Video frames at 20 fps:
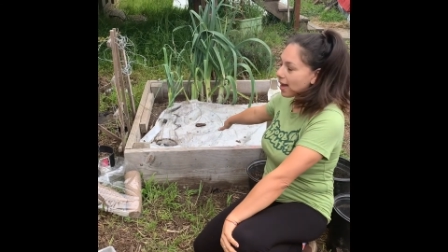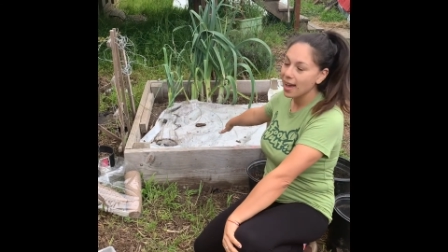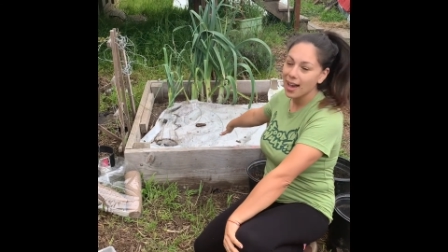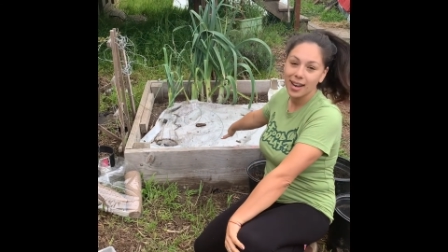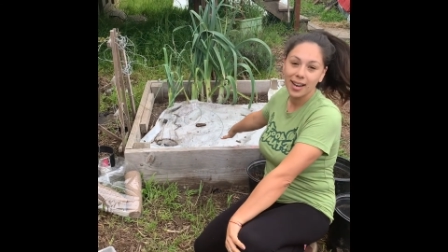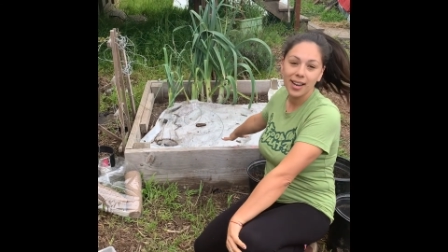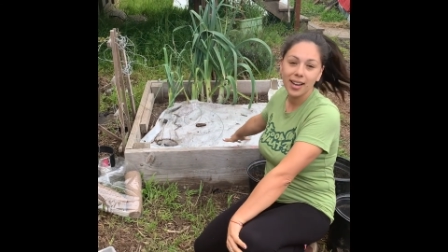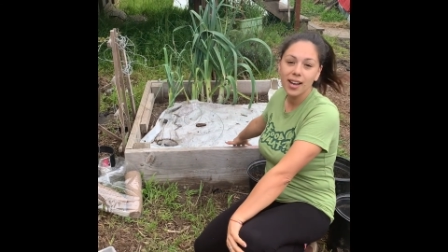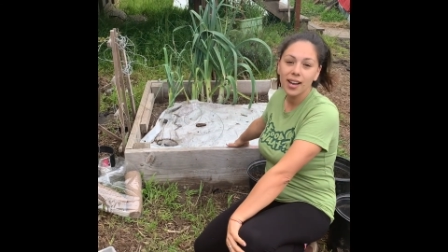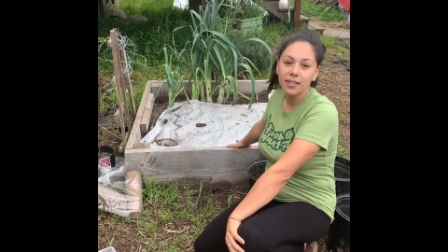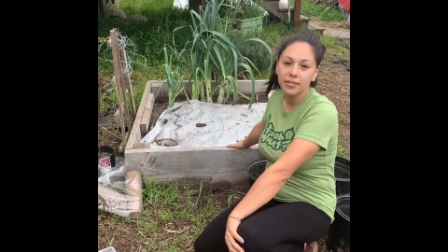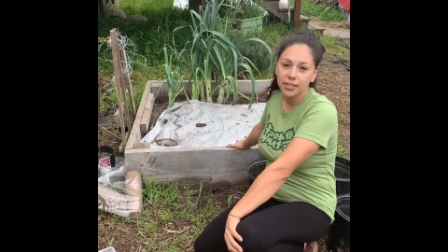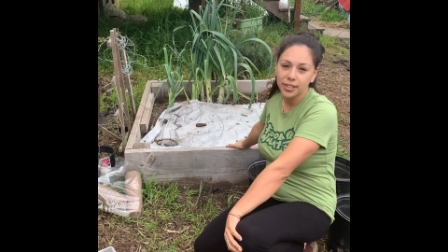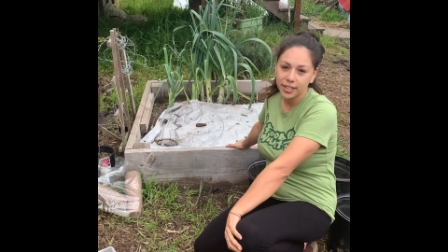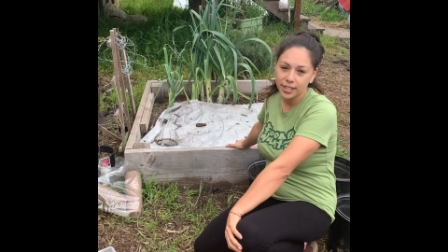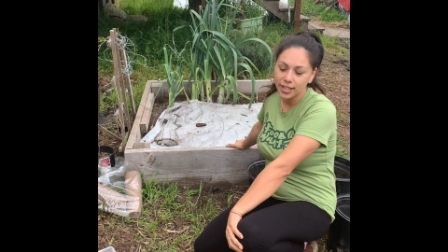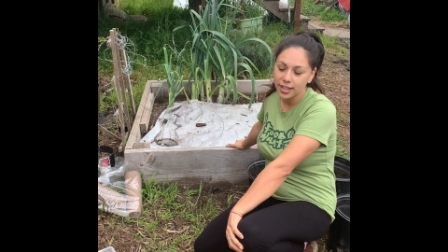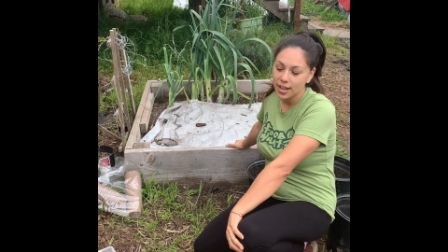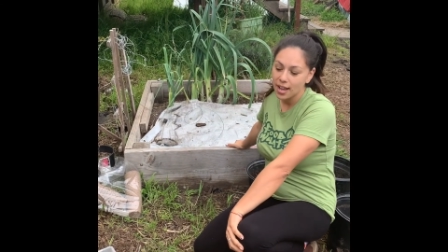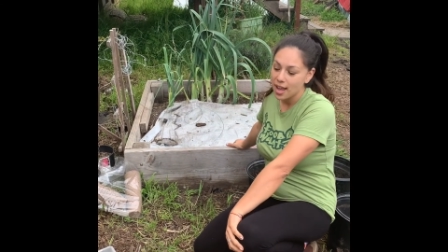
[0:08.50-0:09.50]
had it
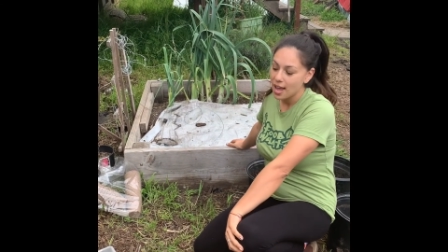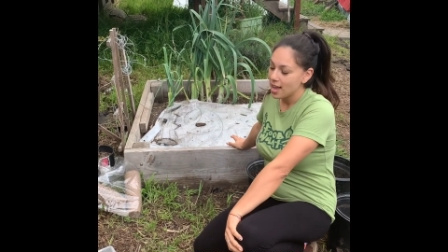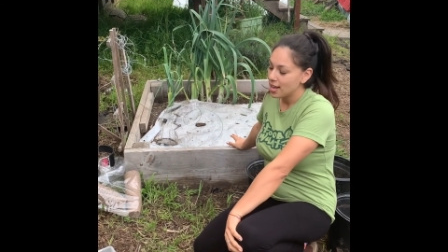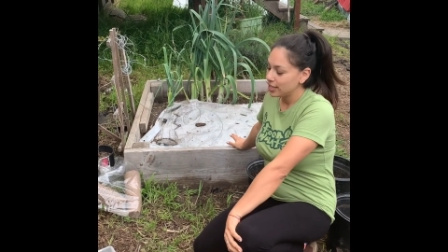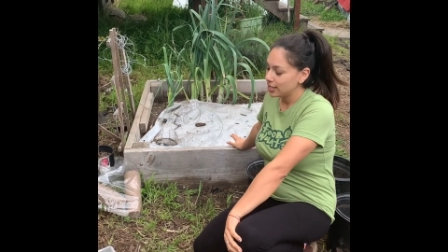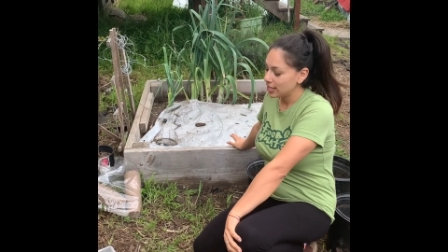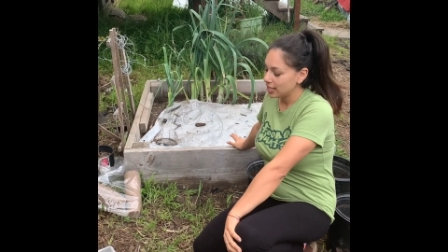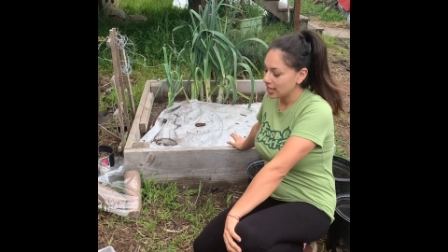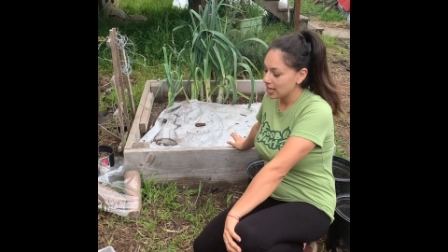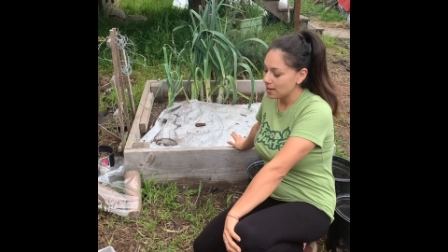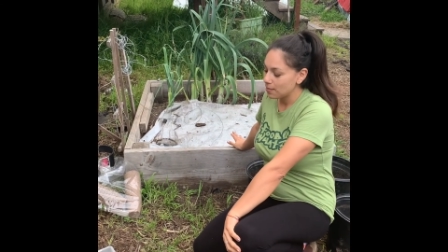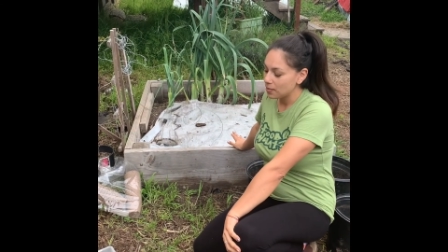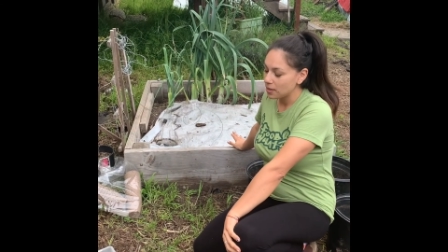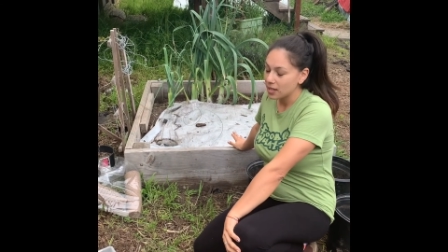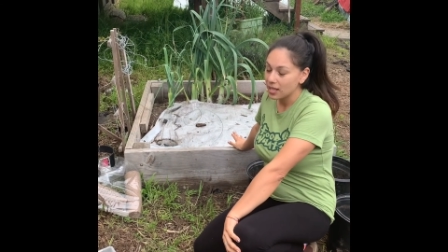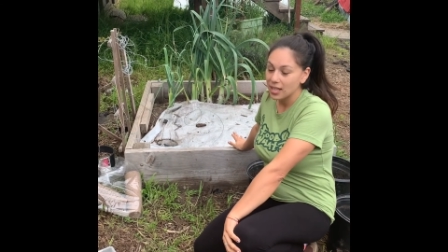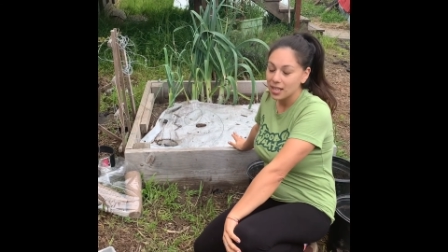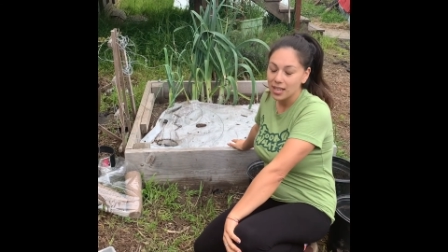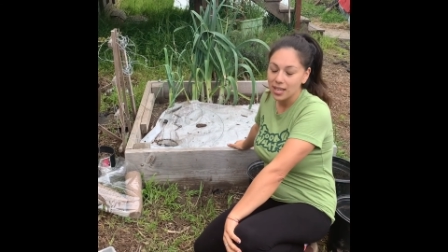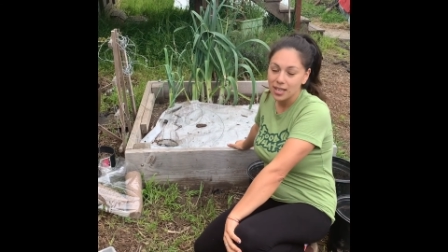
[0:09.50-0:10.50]
covered to keep the
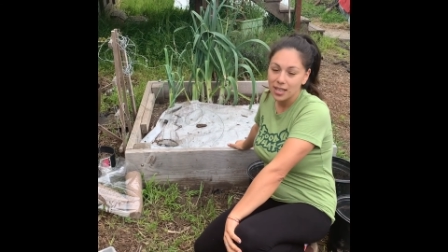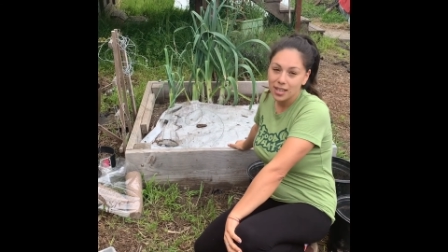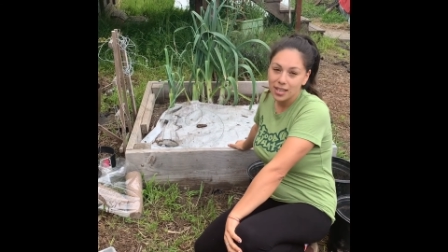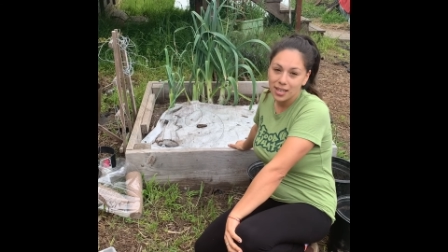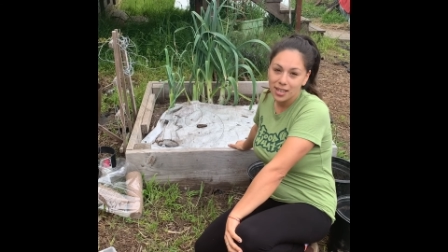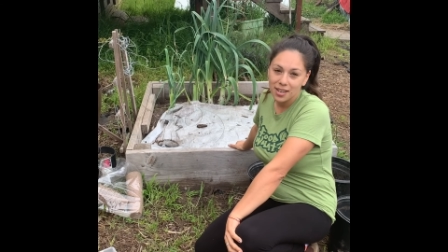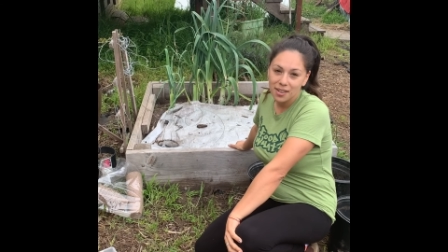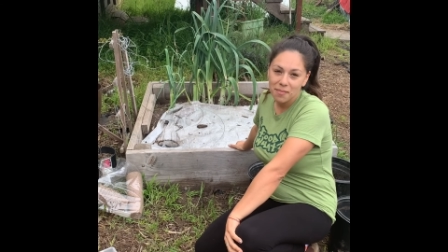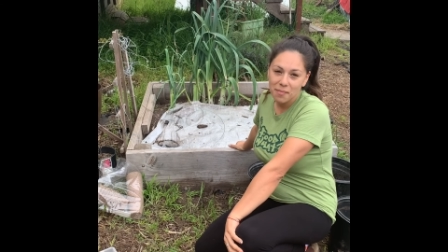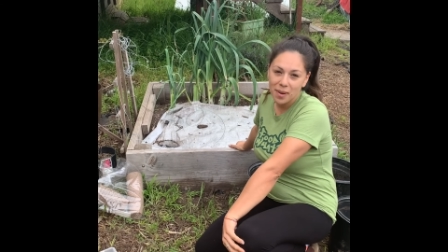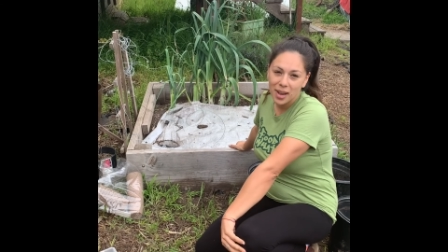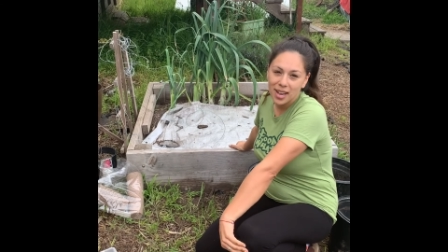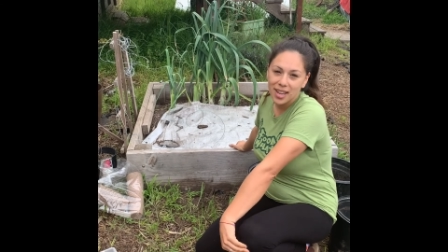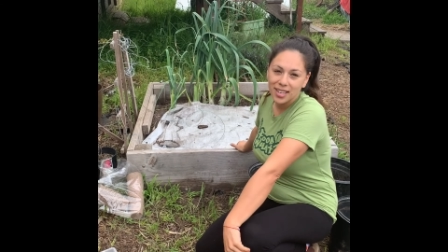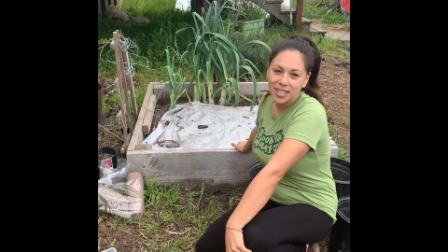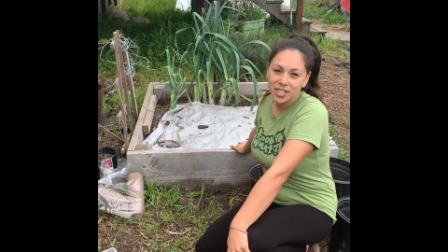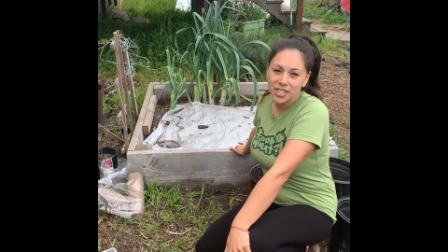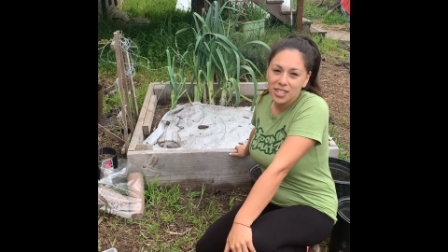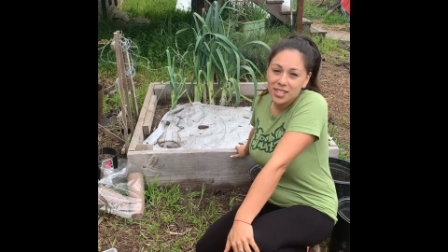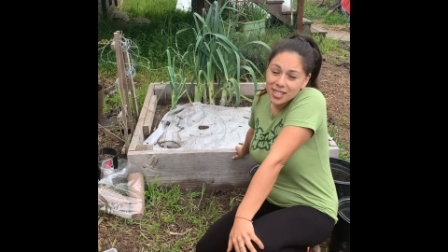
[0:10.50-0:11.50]
heat in, but
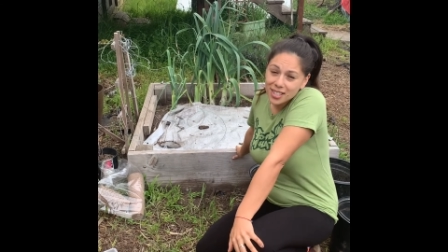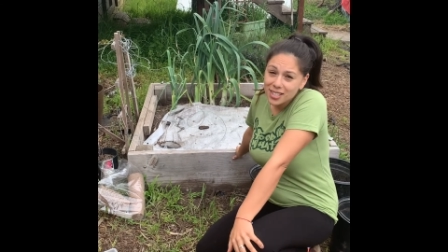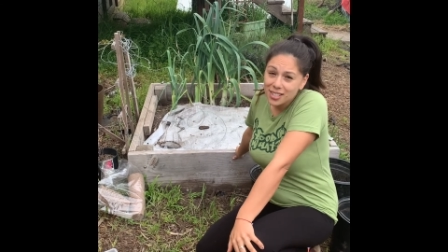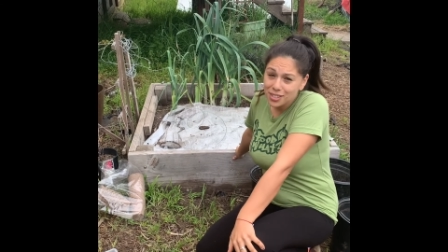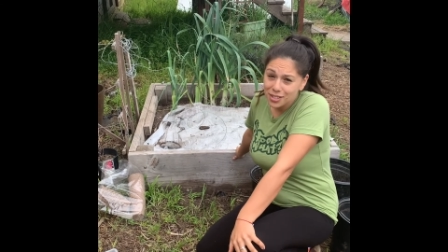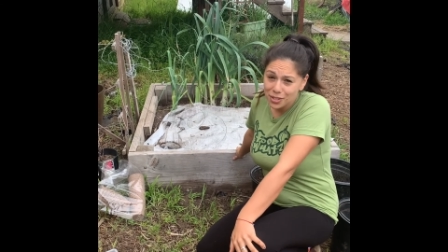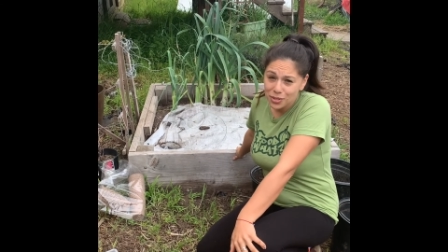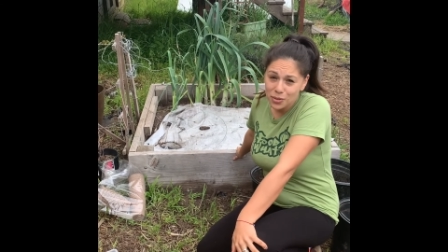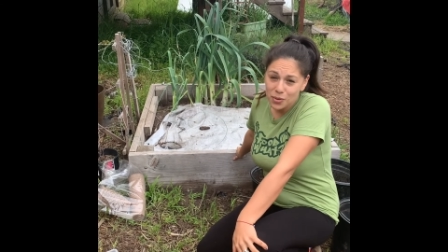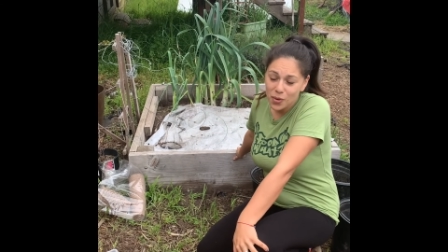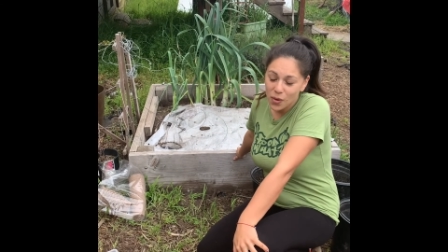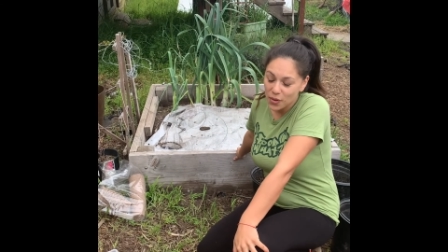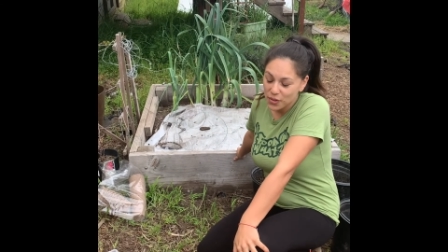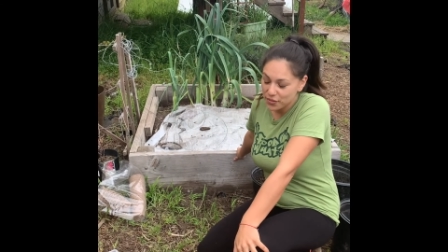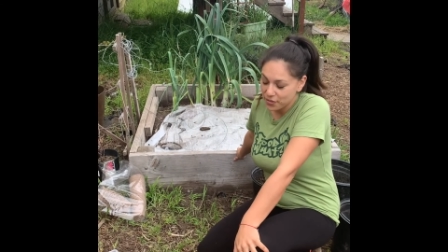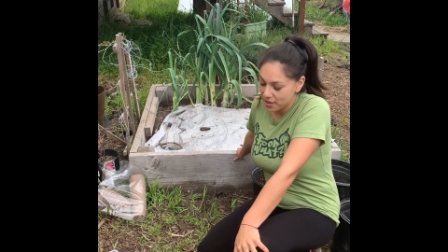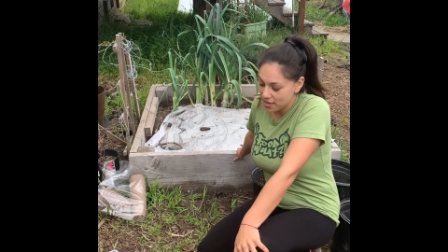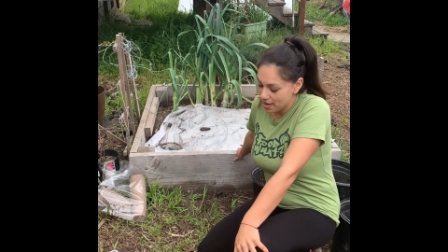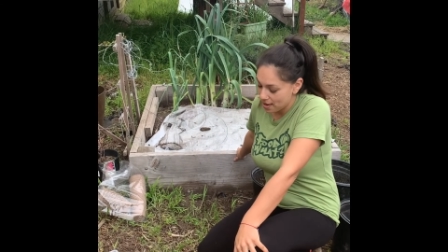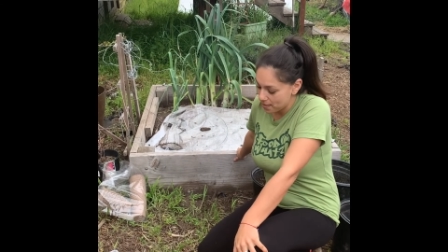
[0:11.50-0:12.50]
it's just a little too cold
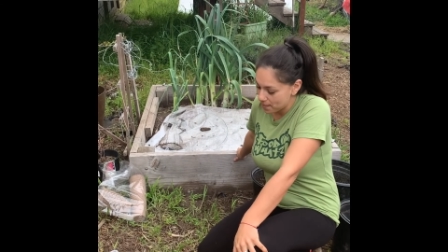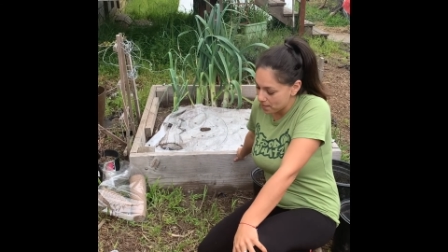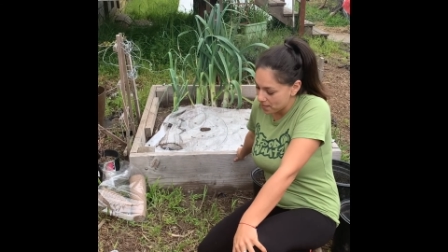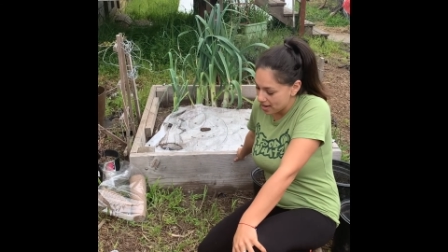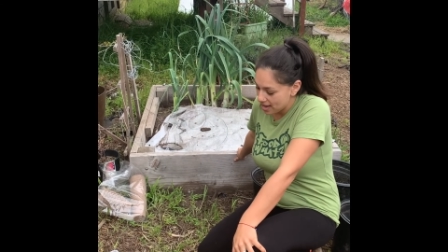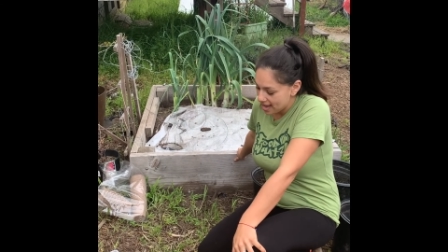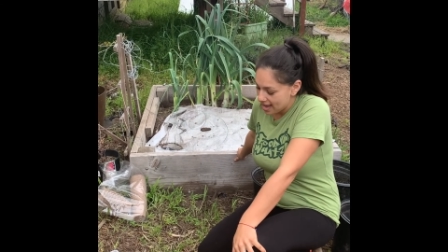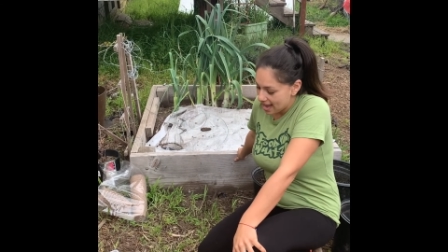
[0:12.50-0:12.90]
for them.